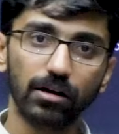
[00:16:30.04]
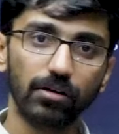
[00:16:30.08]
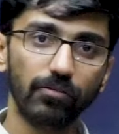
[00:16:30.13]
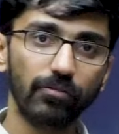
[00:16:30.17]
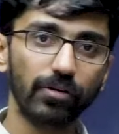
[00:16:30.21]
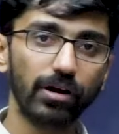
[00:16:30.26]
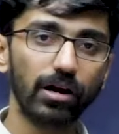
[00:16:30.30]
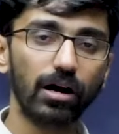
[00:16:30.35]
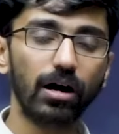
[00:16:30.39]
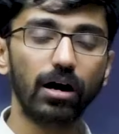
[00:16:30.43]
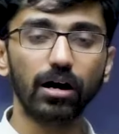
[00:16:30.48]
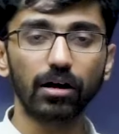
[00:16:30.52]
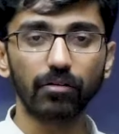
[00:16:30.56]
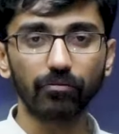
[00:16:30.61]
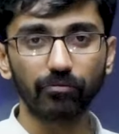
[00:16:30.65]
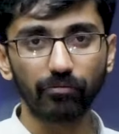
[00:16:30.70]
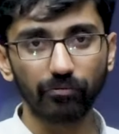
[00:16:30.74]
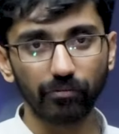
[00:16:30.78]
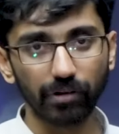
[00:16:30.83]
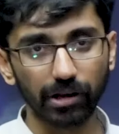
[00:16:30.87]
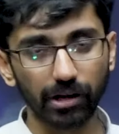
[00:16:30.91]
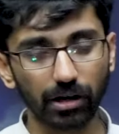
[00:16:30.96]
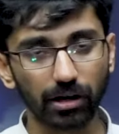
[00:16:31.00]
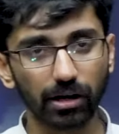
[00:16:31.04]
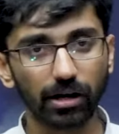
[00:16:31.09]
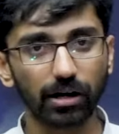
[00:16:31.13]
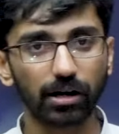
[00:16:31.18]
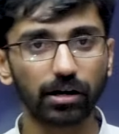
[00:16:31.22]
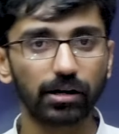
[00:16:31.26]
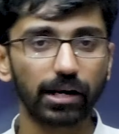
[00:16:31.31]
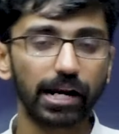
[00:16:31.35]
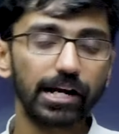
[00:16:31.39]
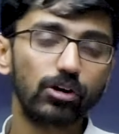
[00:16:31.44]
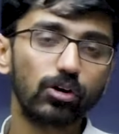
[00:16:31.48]
when you're
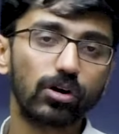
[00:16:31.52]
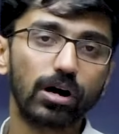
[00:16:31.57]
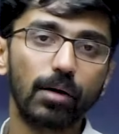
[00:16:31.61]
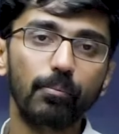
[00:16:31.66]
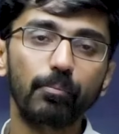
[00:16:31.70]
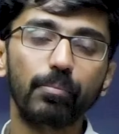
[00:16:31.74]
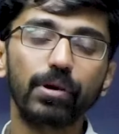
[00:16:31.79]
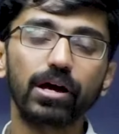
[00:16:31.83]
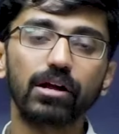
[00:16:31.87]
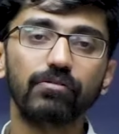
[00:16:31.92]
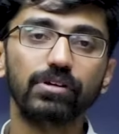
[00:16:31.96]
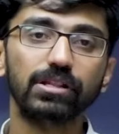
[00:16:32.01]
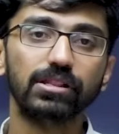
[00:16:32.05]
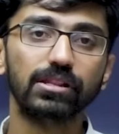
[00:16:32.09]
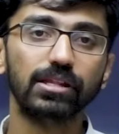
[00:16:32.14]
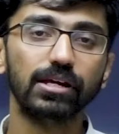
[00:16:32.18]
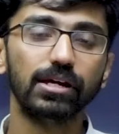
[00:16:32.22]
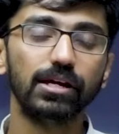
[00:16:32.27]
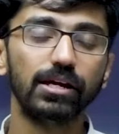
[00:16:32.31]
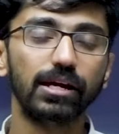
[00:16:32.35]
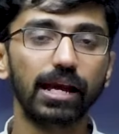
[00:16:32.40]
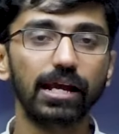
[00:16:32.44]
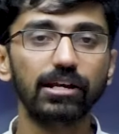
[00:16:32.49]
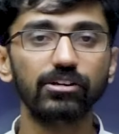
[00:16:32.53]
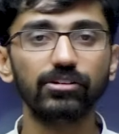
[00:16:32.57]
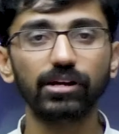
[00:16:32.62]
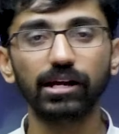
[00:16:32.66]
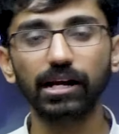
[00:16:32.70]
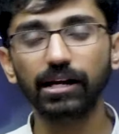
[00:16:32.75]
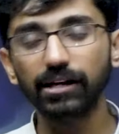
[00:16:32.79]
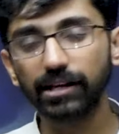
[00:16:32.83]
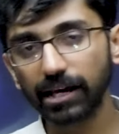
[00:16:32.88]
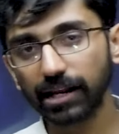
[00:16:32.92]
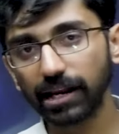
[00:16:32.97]
trying to compare with the
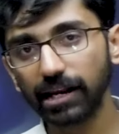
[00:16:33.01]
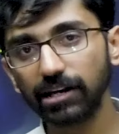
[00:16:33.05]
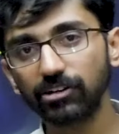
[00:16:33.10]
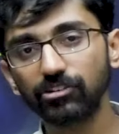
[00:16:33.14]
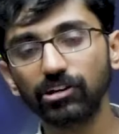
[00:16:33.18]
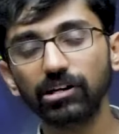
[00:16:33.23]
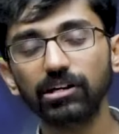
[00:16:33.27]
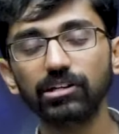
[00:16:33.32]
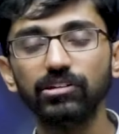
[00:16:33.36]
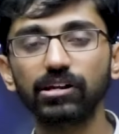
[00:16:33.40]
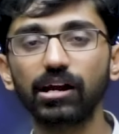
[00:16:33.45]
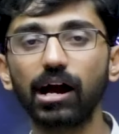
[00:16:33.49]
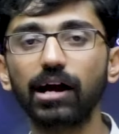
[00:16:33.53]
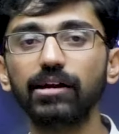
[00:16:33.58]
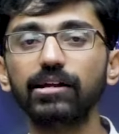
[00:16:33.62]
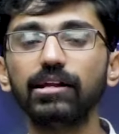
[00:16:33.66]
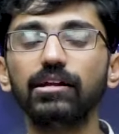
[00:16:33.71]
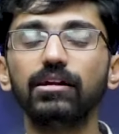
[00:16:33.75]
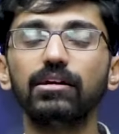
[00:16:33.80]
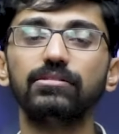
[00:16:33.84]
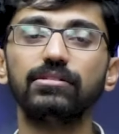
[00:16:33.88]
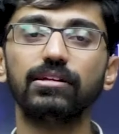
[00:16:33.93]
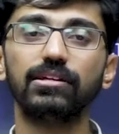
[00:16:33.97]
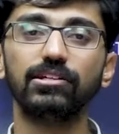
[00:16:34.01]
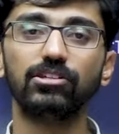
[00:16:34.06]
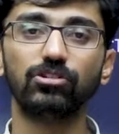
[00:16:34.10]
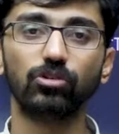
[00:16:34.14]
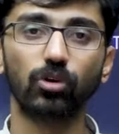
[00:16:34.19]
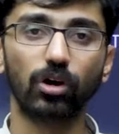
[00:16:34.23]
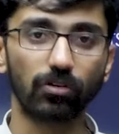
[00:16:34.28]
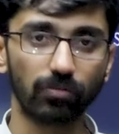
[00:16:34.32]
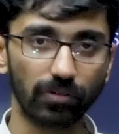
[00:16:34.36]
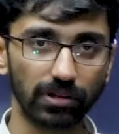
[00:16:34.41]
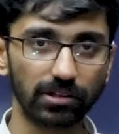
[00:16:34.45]
entire ancient history, art and culture is
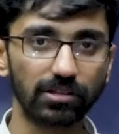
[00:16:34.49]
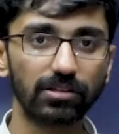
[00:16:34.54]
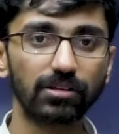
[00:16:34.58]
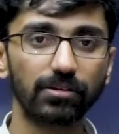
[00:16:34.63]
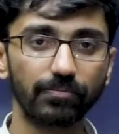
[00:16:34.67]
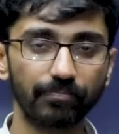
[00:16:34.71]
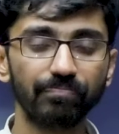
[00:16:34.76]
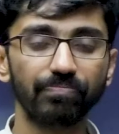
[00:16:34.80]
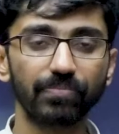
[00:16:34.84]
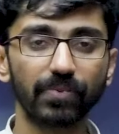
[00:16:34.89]
taught once.